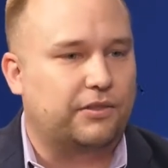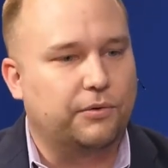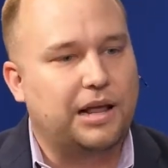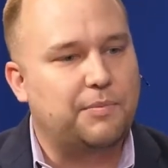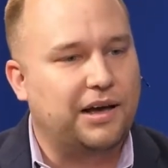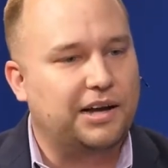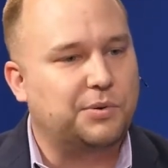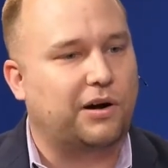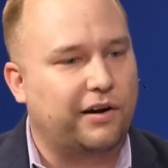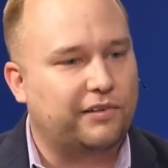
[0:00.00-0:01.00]
through an API
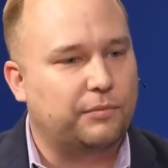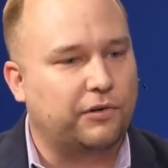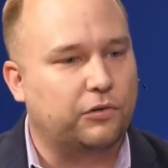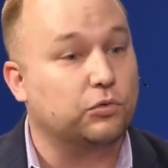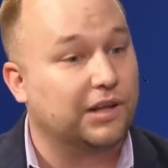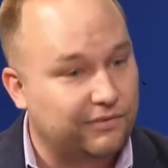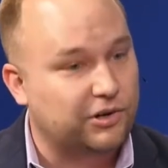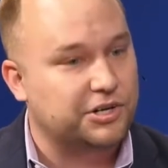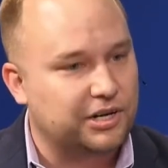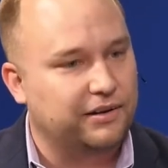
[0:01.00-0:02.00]
to our customers who
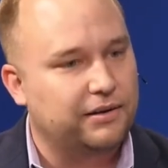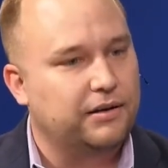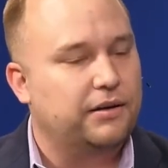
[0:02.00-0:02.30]
leverage it